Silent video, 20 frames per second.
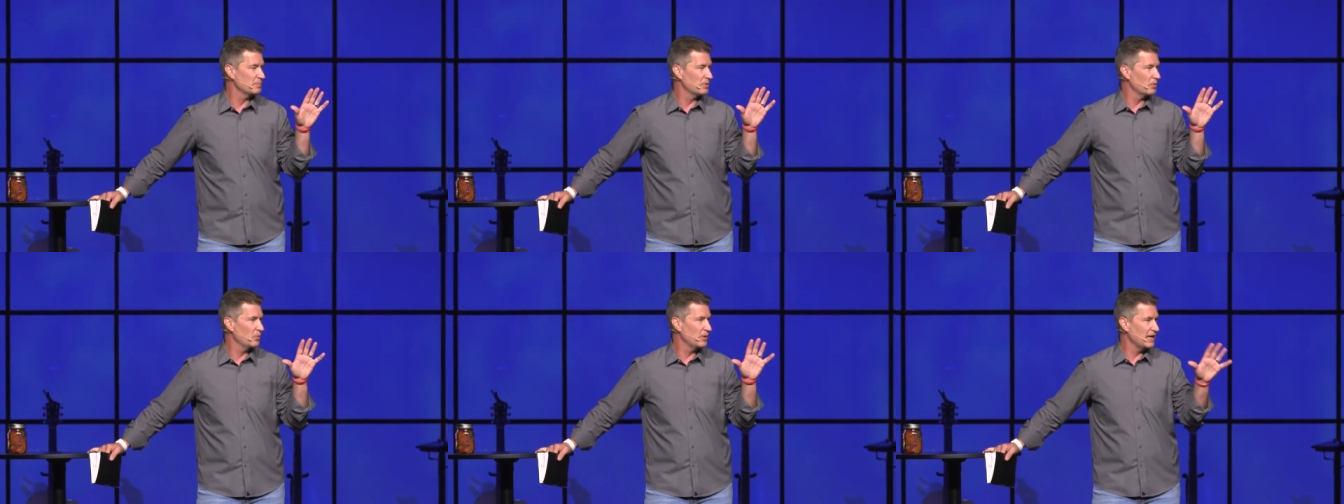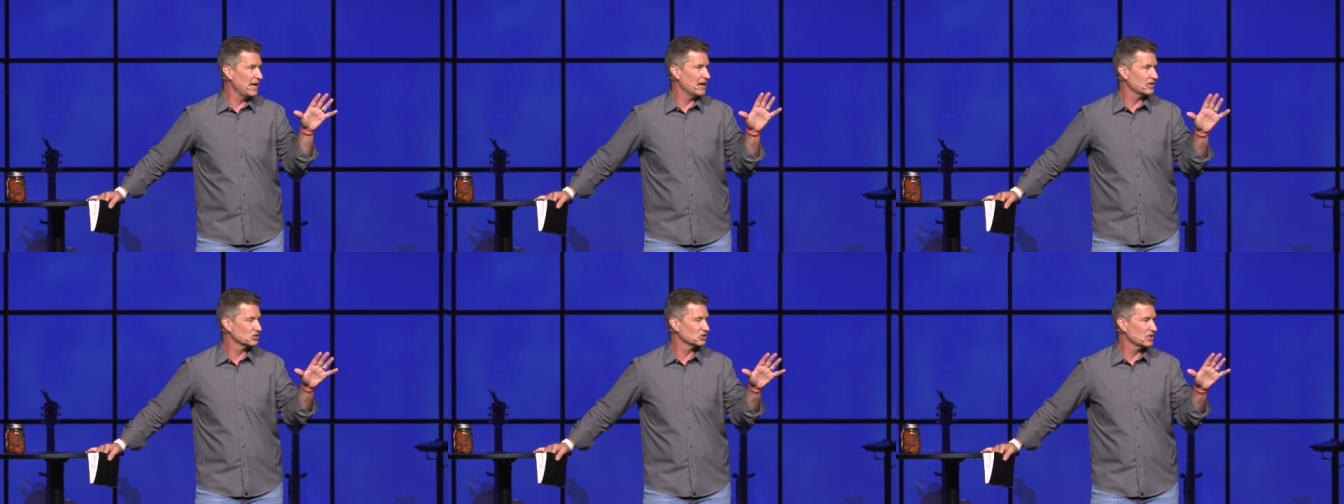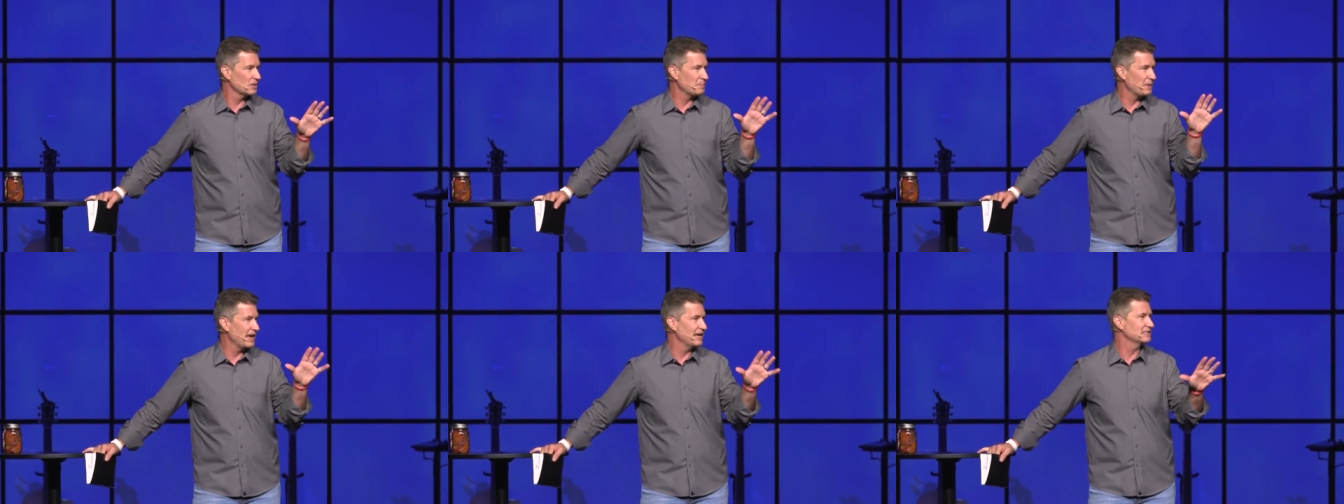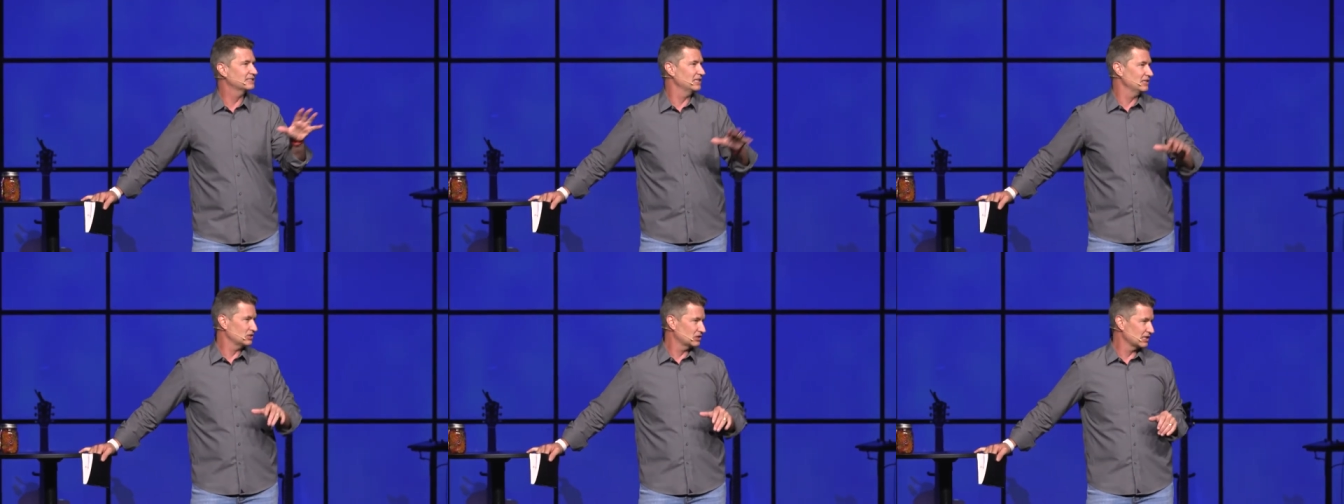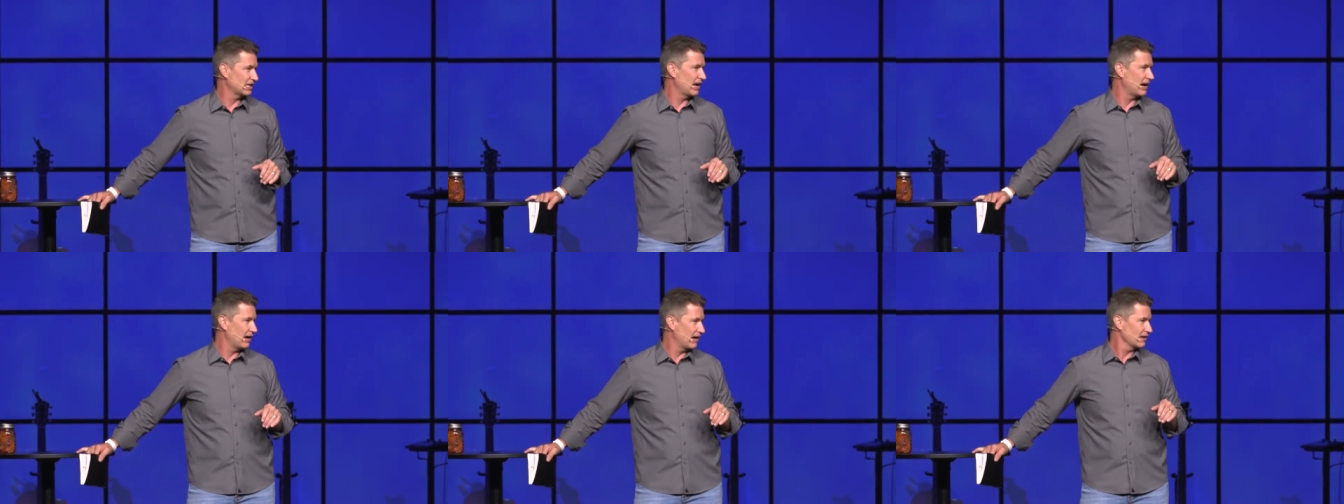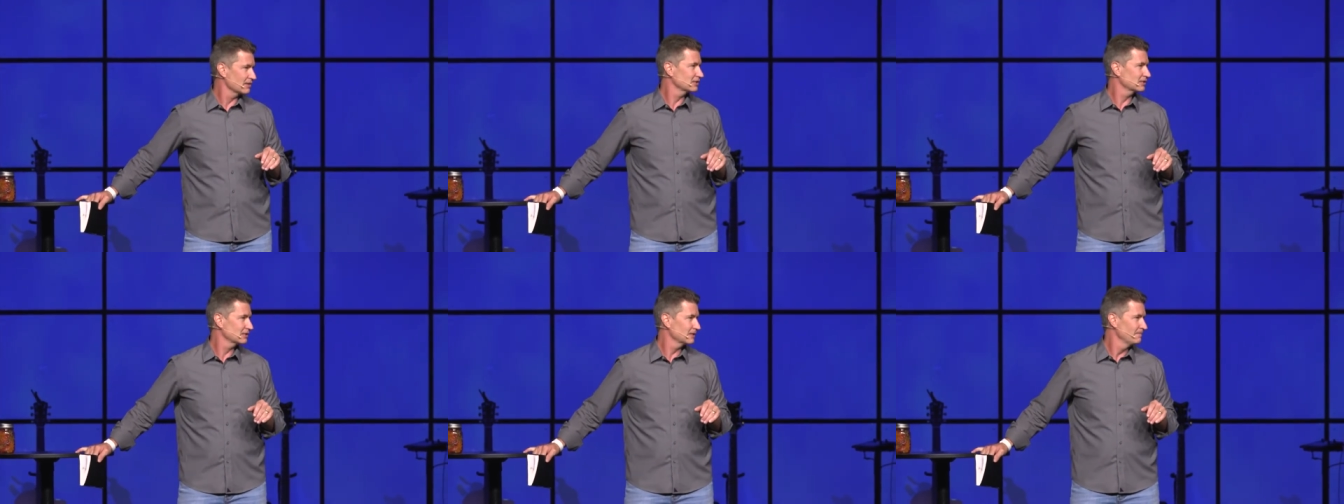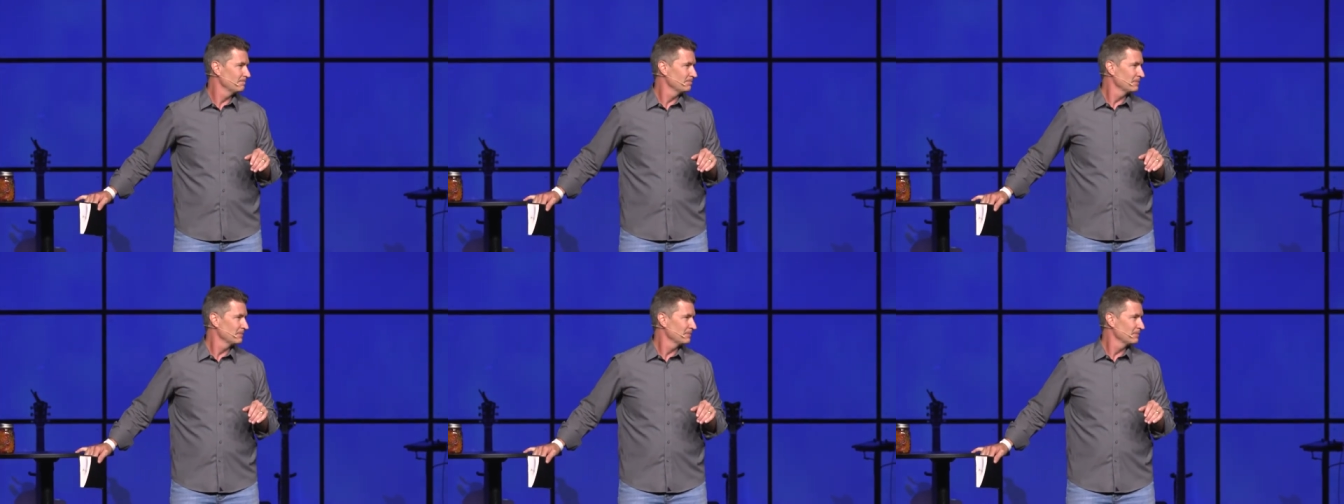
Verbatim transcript: but we actually pay attention to ours.